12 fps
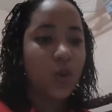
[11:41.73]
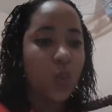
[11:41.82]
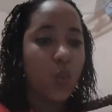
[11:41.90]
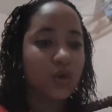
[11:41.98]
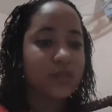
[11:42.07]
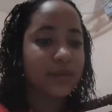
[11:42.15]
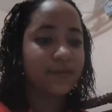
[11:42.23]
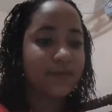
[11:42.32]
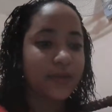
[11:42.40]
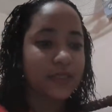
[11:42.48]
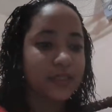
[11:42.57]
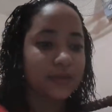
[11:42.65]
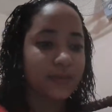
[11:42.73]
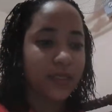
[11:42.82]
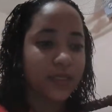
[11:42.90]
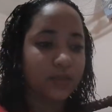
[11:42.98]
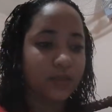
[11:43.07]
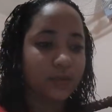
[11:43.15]
was affected
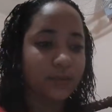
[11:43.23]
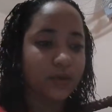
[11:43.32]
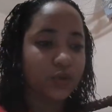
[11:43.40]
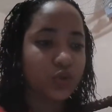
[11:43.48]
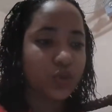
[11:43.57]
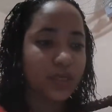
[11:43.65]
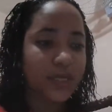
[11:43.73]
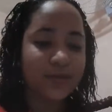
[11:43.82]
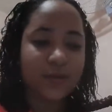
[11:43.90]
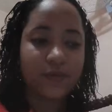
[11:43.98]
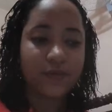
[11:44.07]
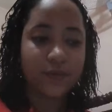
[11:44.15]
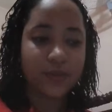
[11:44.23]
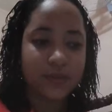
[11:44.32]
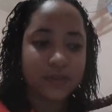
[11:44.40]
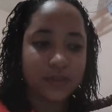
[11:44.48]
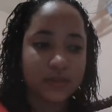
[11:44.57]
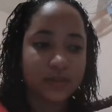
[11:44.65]
by the revolutionary
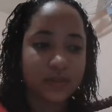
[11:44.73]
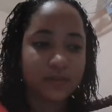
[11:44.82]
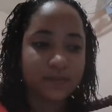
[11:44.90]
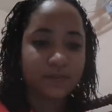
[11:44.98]
forces.